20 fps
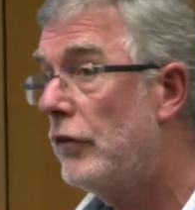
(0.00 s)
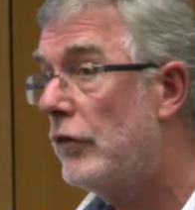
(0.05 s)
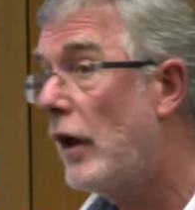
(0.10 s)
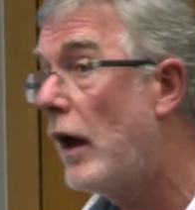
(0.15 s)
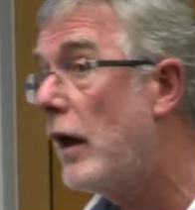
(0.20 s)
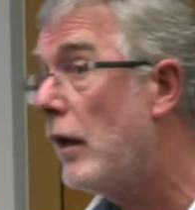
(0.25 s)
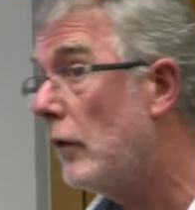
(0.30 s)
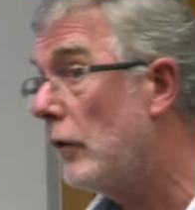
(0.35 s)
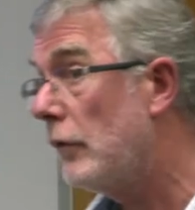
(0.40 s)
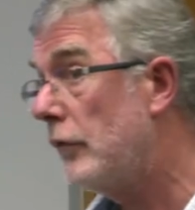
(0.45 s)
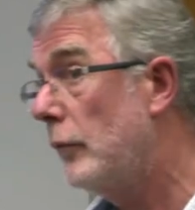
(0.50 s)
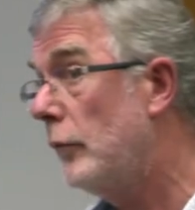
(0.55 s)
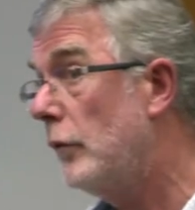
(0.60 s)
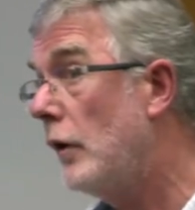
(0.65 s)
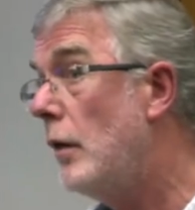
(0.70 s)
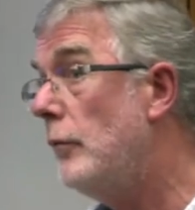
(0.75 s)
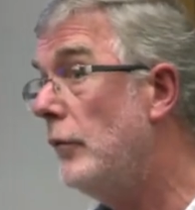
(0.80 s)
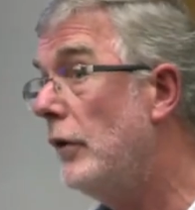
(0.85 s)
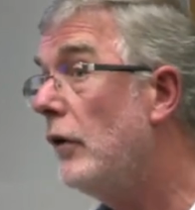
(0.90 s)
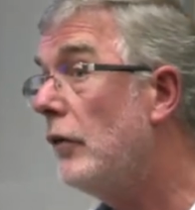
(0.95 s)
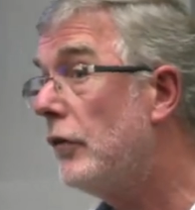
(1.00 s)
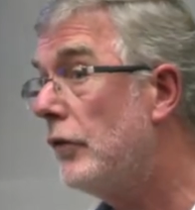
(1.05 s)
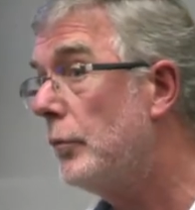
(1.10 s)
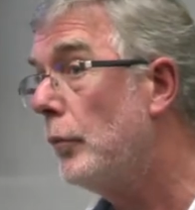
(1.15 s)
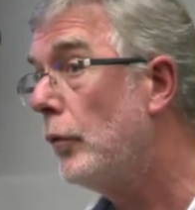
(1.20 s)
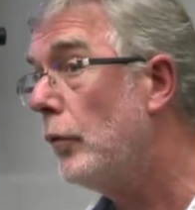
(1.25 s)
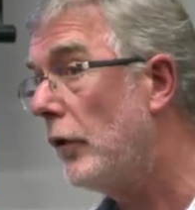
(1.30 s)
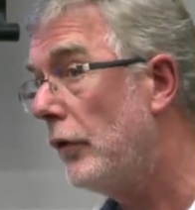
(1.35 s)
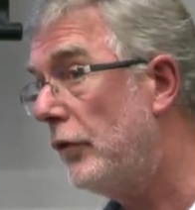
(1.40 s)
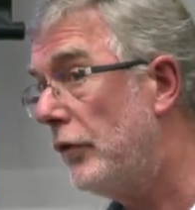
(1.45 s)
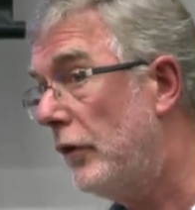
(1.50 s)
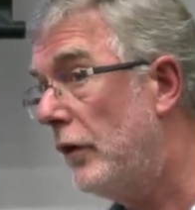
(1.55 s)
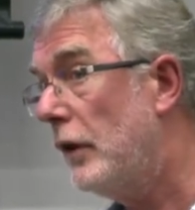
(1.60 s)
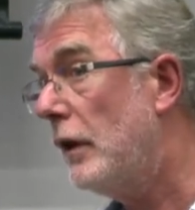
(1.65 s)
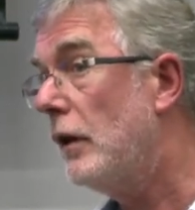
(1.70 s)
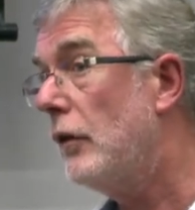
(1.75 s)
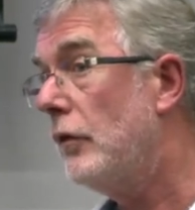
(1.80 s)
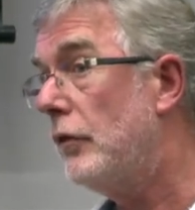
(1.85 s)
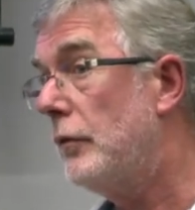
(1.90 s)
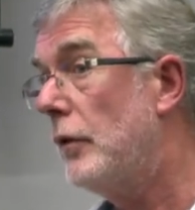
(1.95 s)
of scale. Sometimes in a smaller
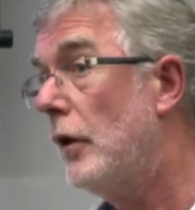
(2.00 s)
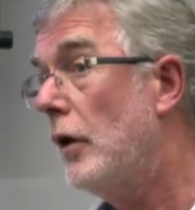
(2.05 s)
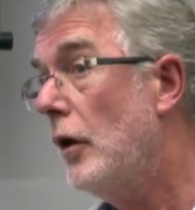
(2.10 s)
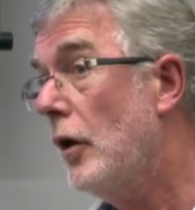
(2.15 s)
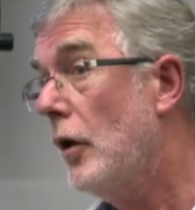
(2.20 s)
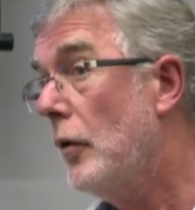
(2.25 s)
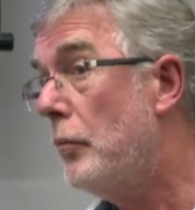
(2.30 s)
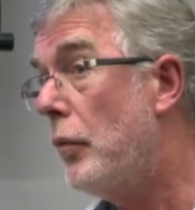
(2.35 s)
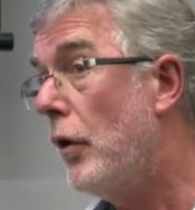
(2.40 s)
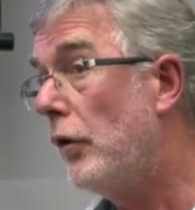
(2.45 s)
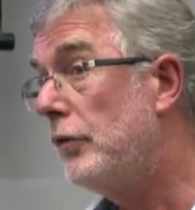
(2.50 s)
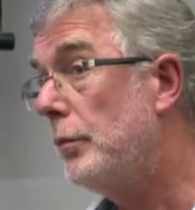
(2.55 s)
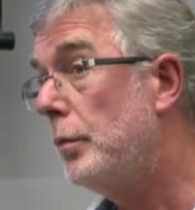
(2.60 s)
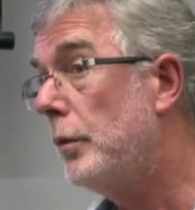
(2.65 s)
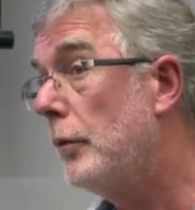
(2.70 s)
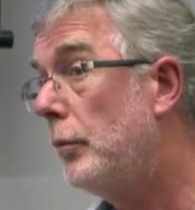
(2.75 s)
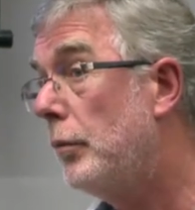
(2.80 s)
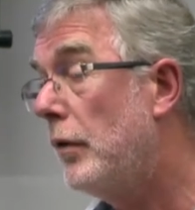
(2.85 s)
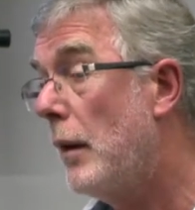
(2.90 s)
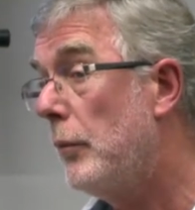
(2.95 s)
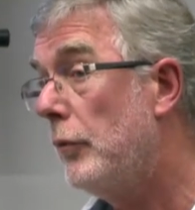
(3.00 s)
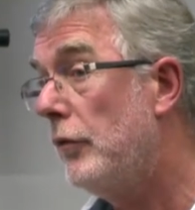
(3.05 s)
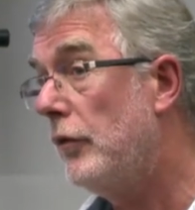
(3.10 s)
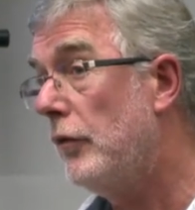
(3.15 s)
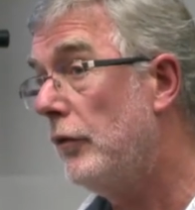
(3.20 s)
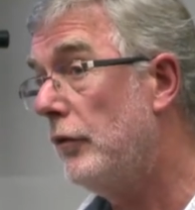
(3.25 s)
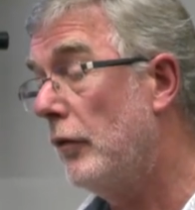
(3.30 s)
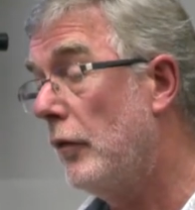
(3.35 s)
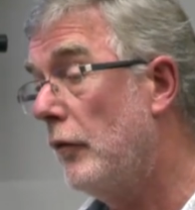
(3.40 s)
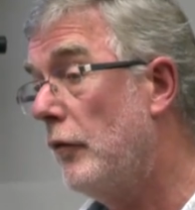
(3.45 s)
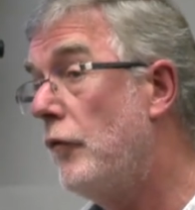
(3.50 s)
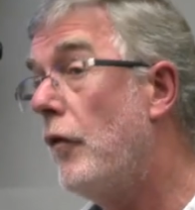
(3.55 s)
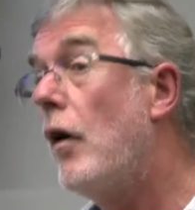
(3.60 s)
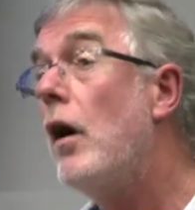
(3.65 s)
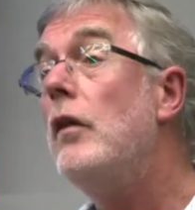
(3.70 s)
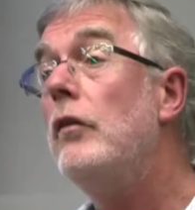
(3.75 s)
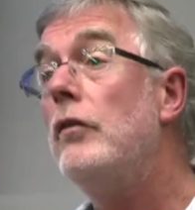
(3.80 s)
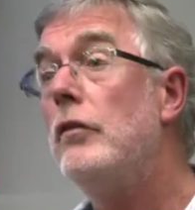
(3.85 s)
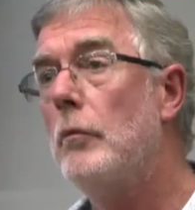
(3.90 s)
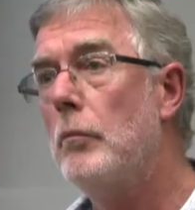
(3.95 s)
city, it's possible perhaps to sort of
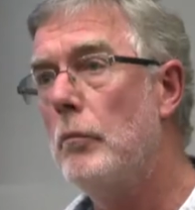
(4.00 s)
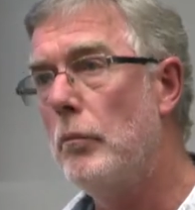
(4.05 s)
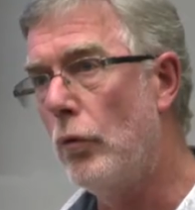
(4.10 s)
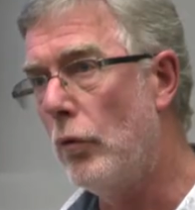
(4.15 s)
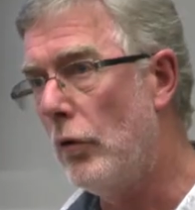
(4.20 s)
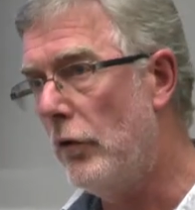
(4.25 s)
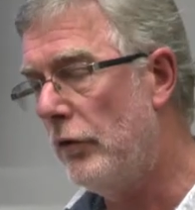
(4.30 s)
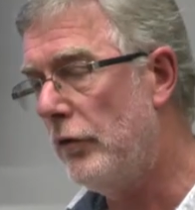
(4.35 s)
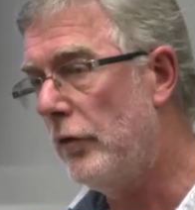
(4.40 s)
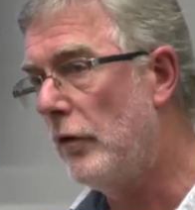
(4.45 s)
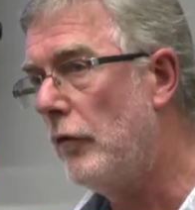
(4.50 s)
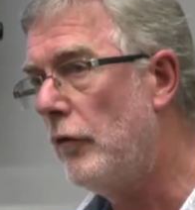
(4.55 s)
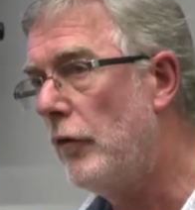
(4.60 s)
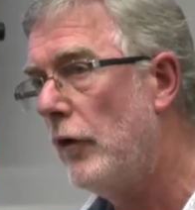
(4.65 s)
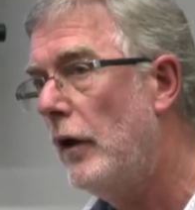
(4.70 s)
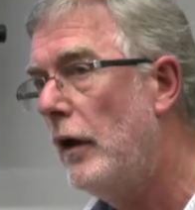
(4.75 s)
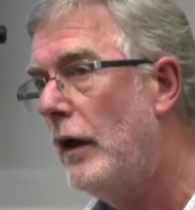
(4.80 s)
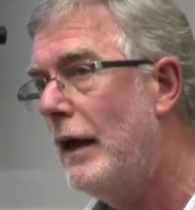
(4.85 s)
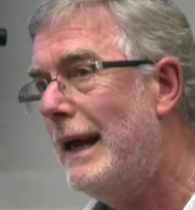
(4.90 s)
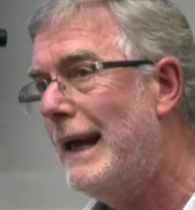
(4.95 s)
find some points of